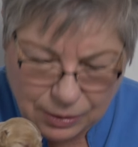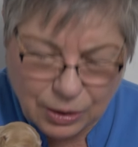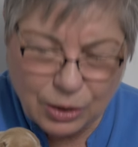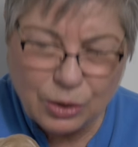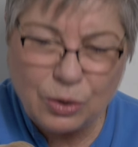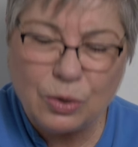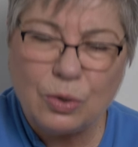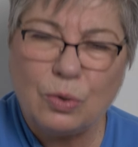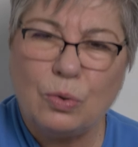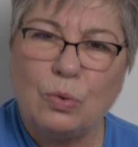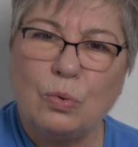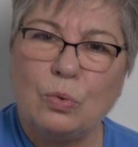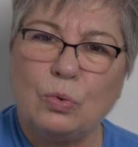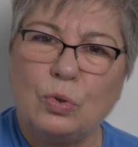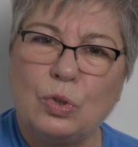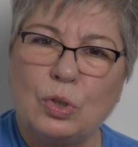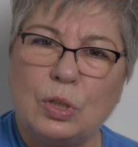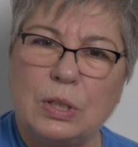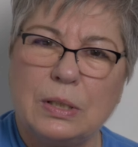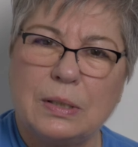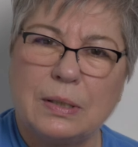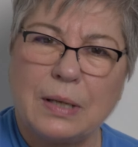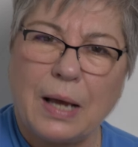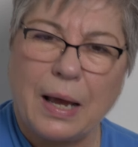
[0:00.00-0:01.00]
huge
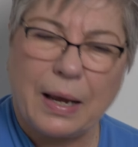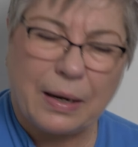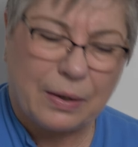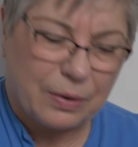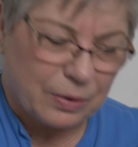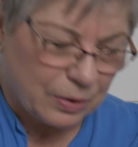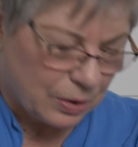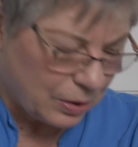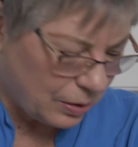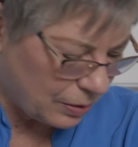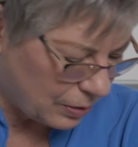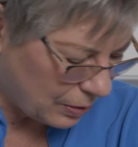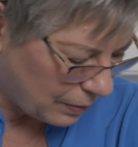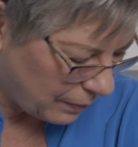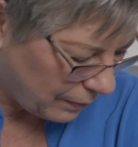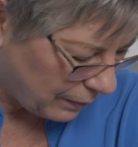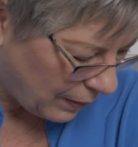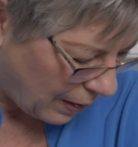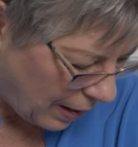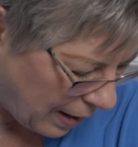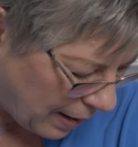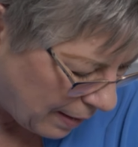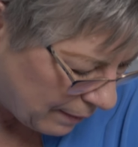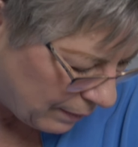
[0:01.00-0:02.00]
desire to
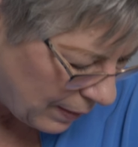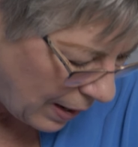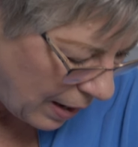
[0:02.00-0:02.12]
survive